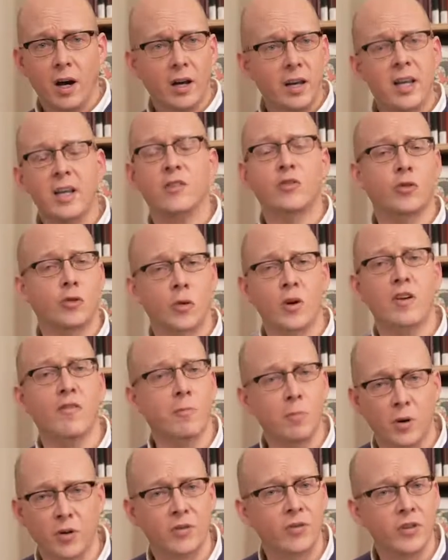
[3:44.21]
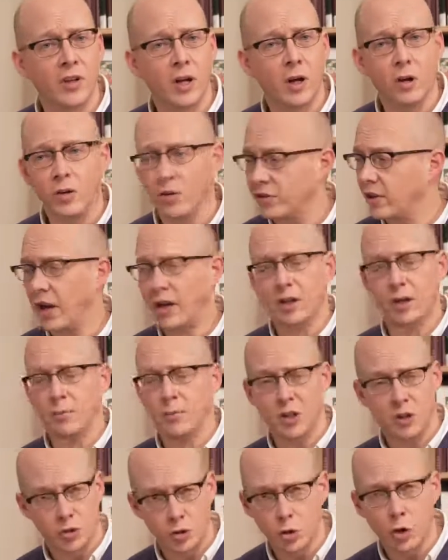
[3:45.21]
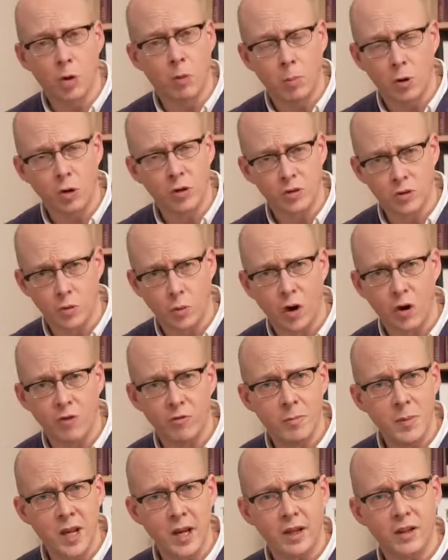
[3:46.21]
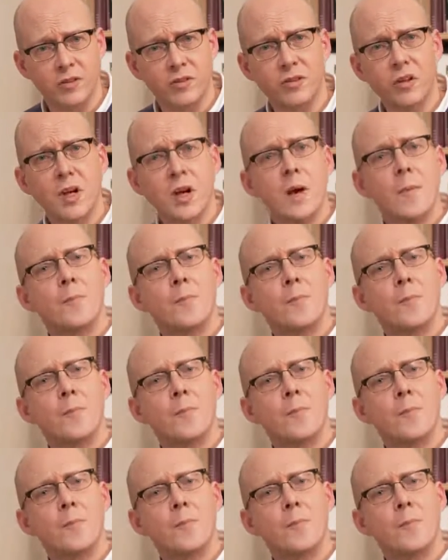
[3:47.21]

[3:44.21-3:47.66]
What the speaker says: history of Brazil is not going to be doable in 12 minutes.